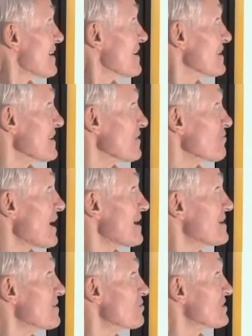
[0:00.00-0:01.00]
Little
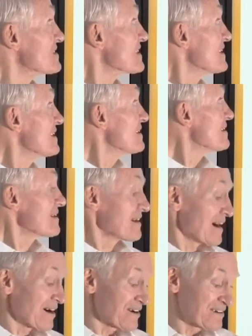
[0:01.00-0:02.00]
Radha was in the
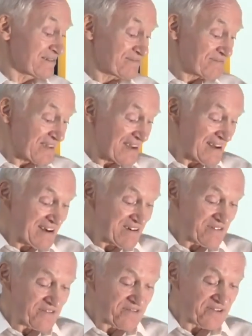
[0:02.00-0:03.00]
garden
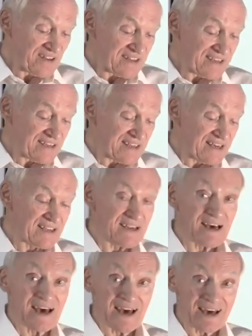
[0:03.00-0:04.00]
filling in
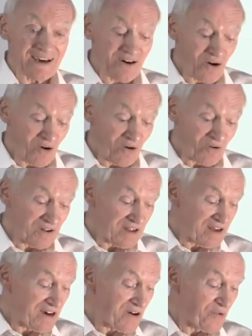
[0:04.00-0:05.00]
a hole
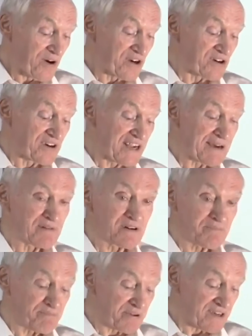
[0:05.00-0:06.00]
when her neighbor
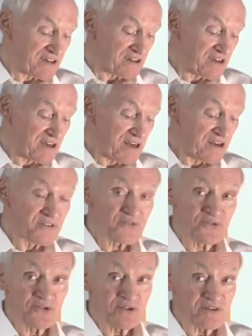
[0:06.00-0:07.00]
peered
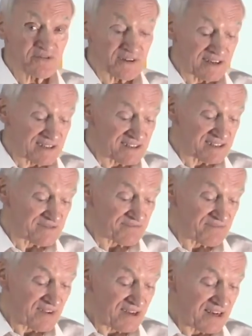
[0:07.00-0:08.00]
through the fence,
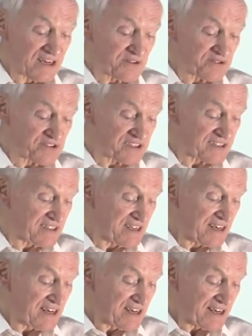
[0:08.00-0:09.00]
interested
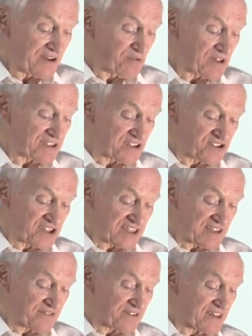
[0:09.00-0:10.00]
in what the
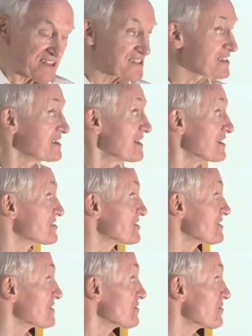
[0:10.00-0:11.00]
cheeky faced
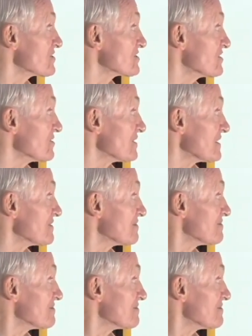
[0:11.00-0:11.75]
youngster was doing.